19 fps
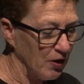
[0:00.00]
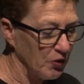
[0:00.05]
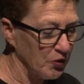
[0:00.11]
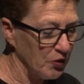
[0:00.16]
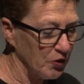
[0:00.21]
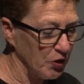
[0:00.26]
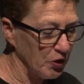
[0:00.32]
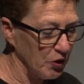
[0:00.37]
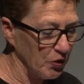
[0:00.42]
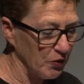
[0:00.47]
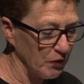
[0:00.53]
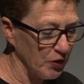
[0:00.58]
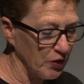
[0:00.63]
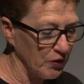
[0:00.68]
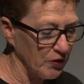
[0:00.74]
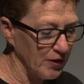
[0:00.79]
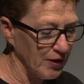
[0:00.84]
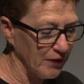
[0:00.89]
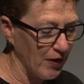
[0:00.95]
to the
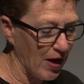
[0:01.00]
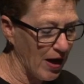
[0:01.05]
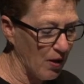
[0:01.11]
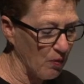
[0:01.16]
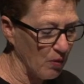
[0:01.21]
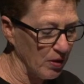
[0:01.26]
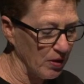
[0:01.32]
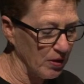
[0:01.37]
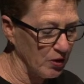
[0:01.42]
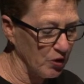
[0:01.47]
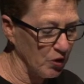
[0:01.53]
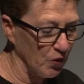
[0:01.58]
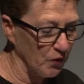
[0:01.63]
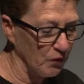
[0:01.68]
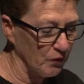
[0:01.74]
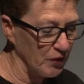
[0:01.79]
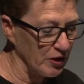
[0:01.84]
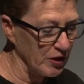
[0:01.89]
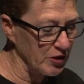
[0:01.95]
University of Iowa
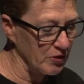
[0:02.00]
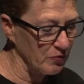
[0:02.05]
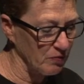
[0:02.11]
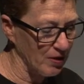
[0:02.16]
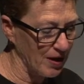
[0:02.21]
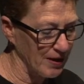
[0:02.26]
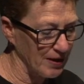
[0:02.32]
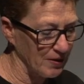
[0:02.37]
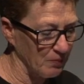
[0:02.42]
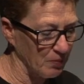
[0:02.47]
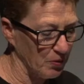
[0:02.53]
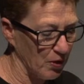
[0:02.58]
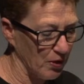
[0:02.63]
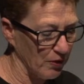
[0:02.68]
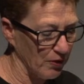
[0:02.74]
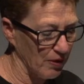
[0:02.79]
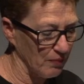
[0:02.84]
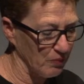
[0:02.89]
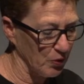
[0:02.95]
Nonfiction Writing
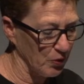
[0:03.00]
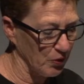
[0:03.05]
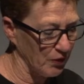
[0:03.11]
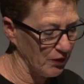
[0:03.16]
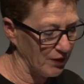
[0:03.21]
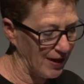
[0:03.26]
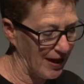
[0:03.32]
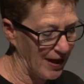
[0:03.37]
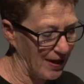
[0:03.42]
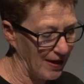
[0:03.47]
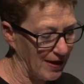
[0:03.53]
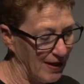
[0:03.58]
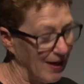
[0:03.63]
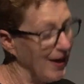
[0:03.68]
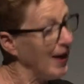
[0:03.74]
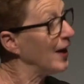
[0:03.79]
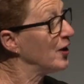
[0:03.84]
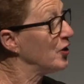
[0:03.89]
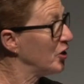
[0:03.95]
Program USA.
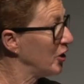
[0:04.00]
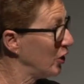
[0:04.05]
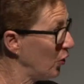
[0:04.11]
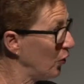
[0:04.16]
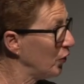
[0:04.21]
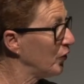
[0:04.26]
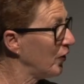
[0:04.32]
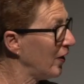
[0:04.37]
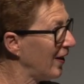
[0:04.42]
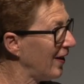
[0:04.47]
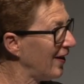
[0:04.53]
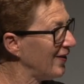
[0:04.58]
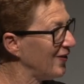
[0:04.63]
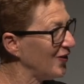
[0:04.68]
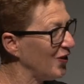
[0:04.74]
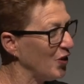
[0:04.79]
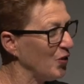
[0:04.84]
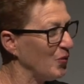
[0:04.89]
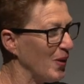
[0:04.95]
And she also
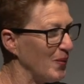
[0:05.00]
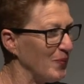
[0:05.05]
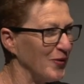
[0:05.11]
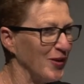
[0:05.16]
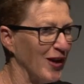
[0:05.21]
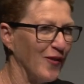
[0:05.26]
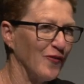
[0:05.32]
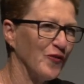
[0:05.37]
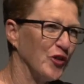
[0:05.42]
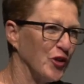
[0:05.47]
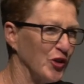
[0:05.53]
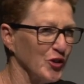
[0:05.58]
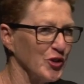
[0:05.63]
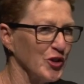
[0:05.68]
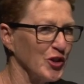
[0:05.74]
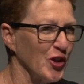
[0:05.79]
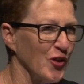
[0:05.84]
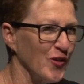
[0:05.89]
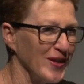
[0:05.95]
has her website for you to
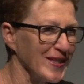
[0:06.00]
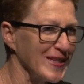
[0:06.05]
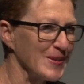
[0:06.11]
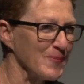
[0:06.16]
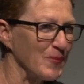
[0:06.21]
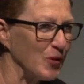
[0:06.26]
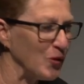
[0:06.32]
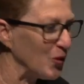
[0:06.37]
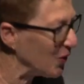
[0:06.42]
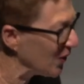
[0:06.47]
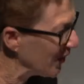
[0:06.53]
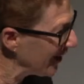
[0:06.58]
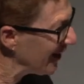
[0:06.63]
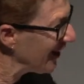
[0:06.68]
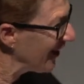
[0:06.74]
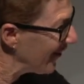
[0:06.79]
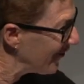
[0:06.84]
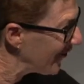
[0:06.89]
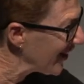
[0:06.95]
go and explore.
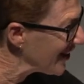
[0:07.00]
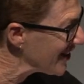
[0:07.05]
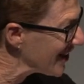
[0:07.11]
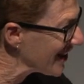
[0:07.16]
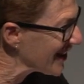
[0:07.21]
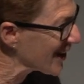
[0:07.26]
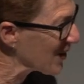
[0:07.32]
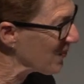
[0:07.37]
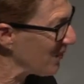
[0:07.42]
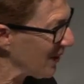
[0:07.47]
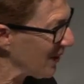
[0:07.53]
Francesca,